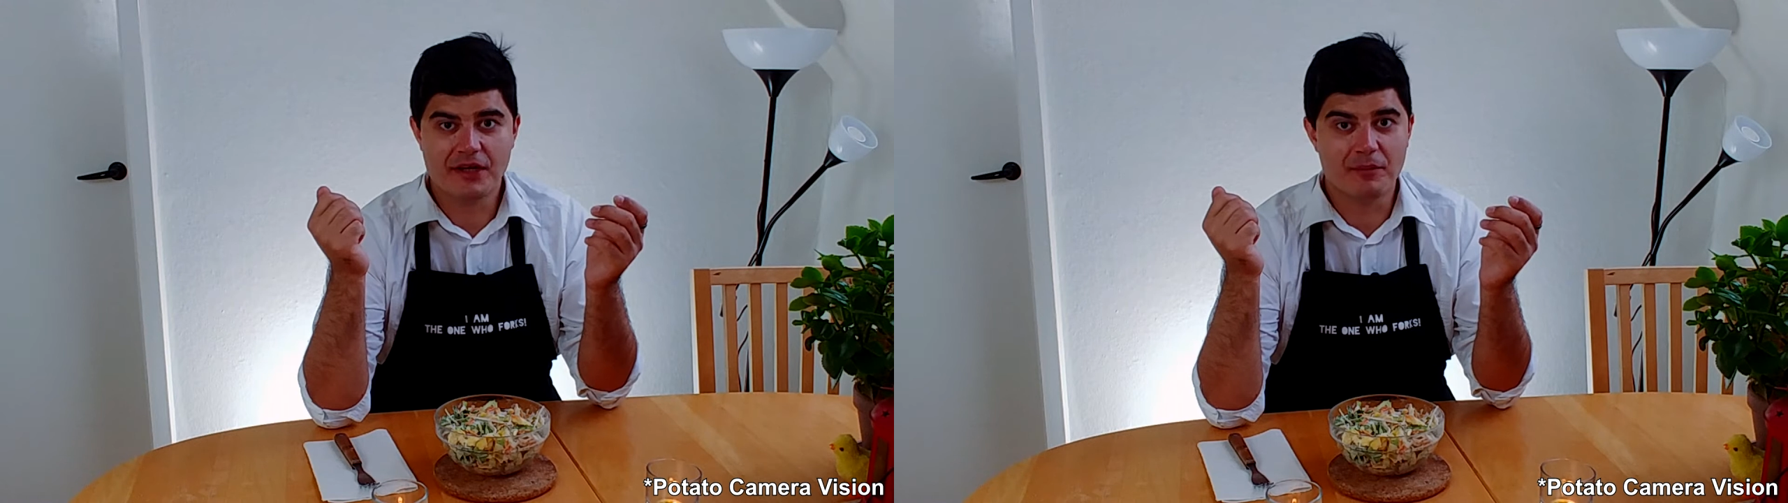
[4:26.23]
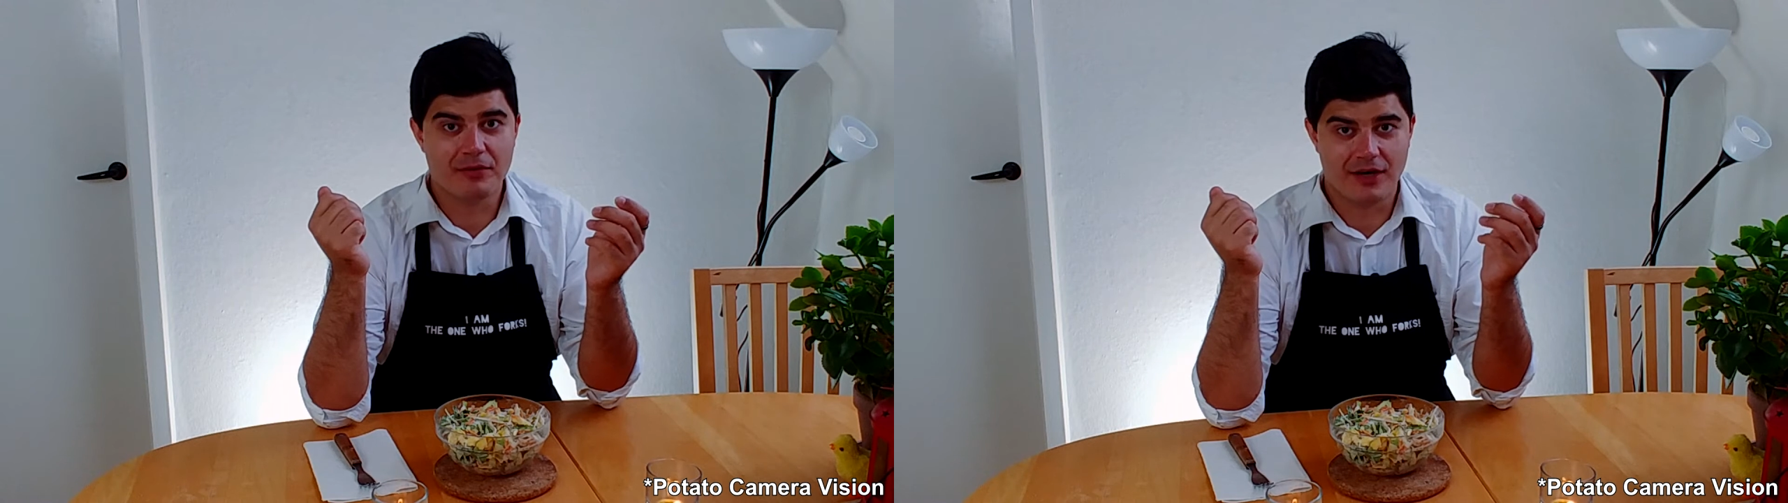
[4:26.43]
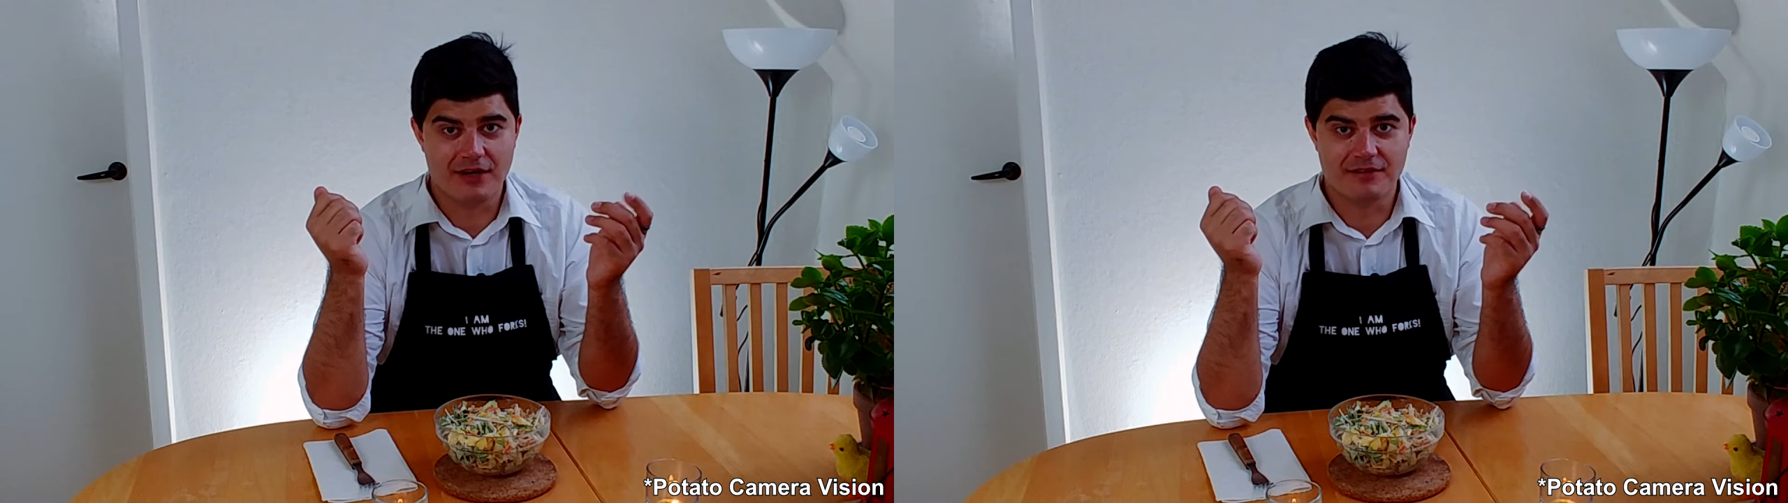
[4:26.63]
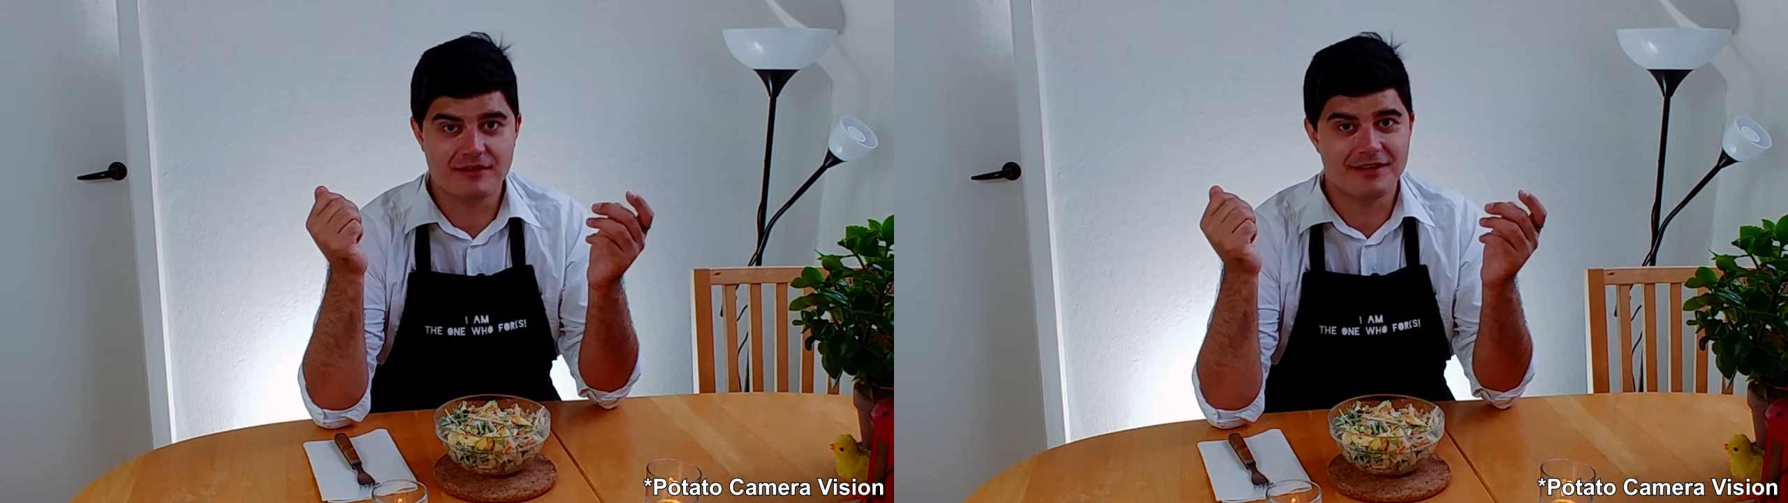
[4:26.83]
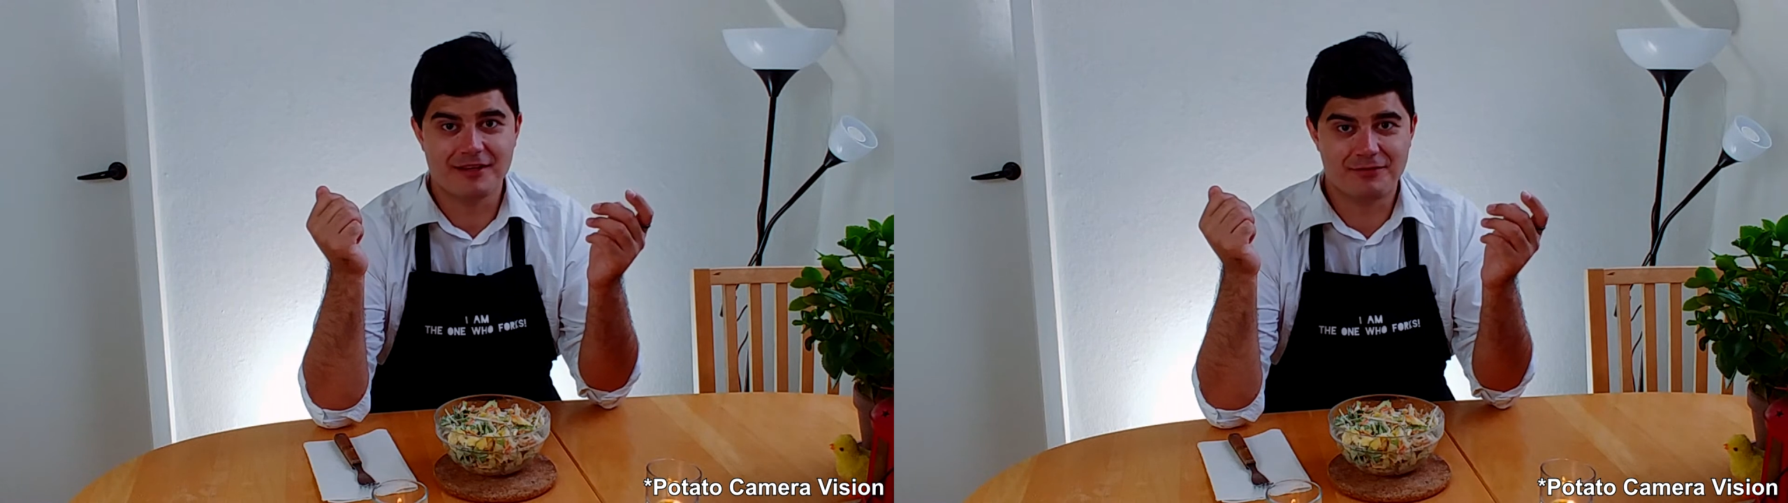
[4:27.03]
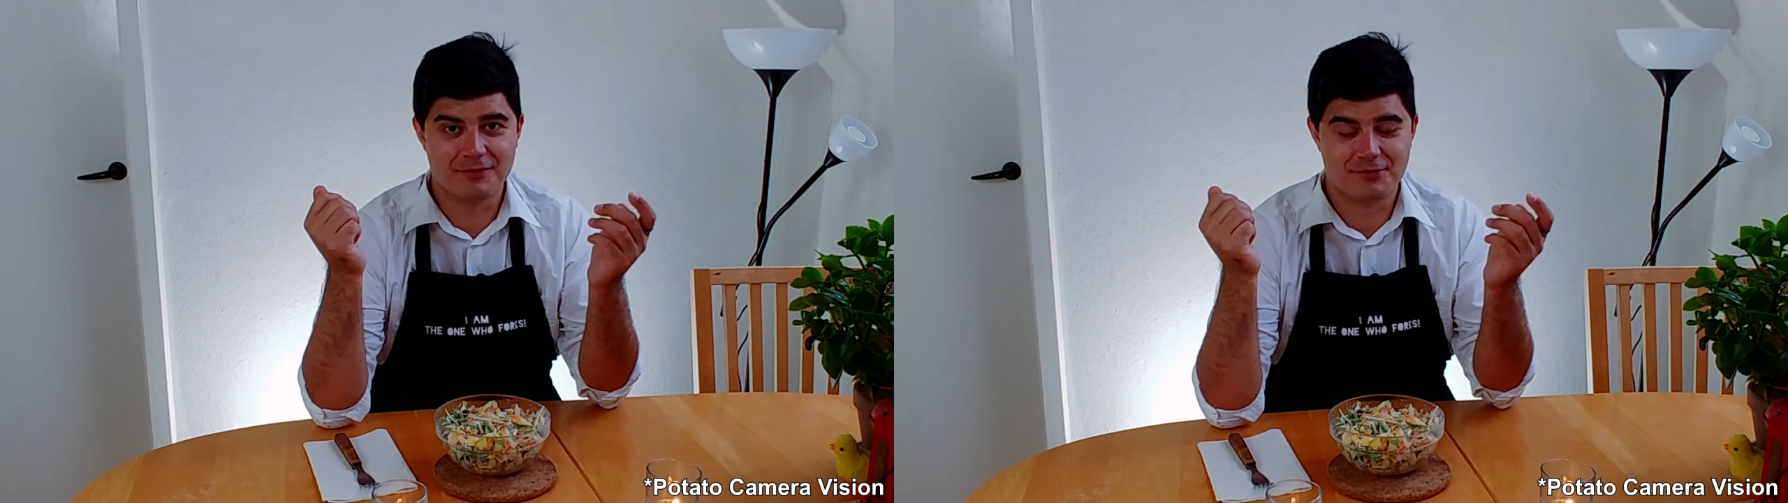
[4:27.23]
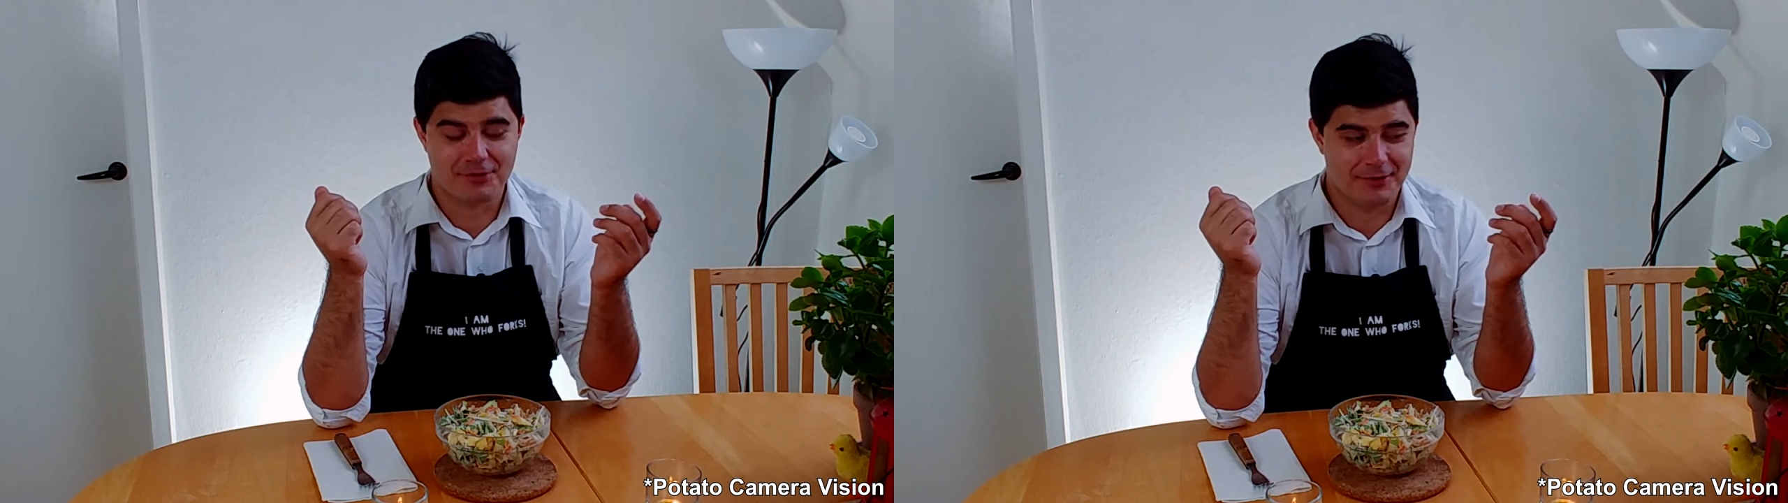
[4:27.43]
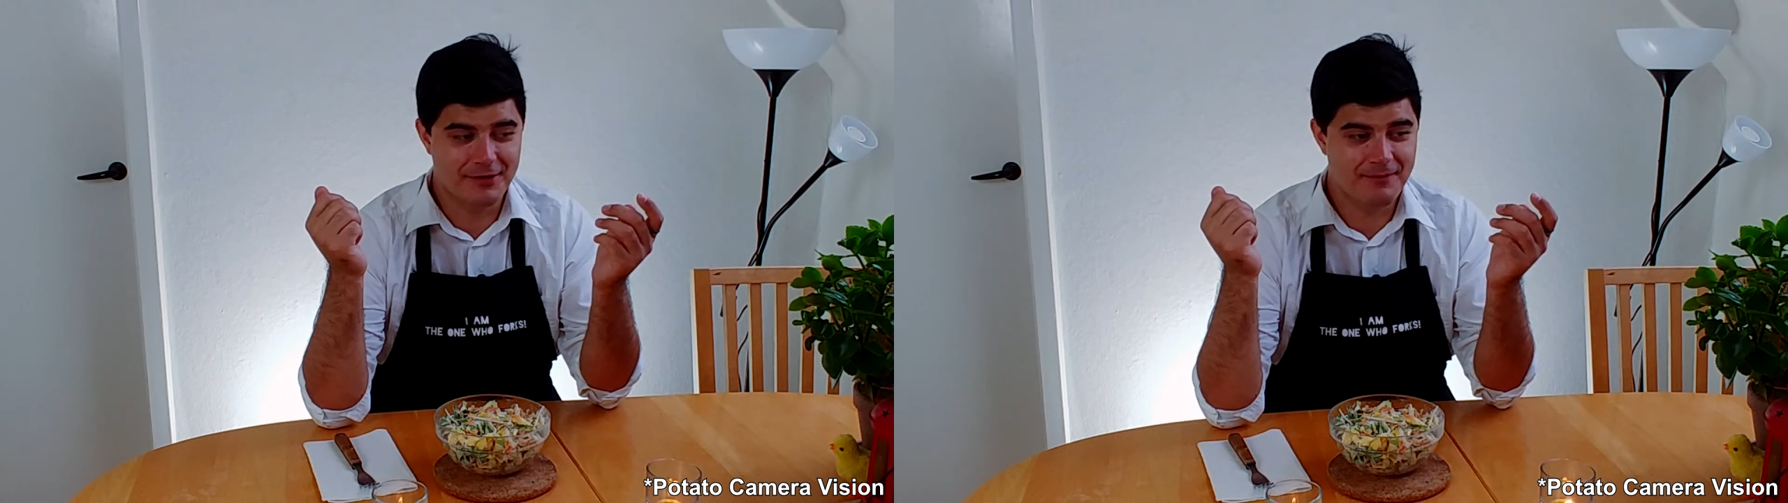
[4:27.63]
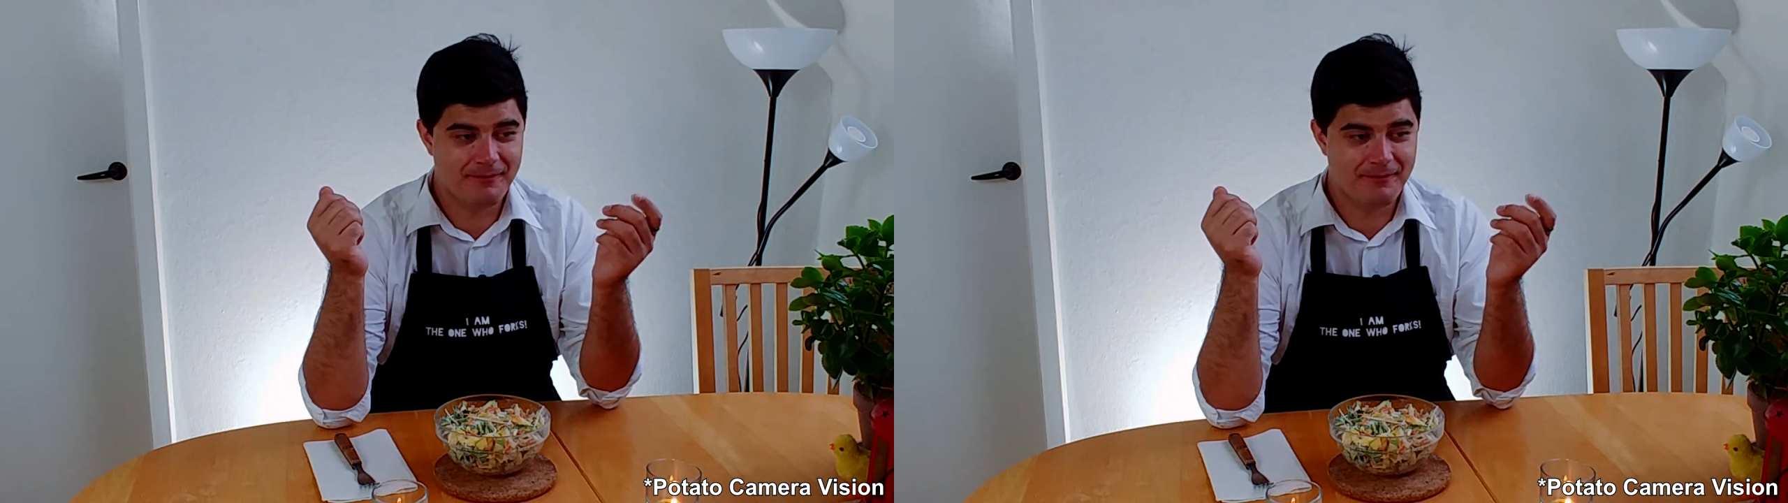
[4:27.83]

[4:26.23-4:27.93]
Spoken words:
prizes, that's for sure,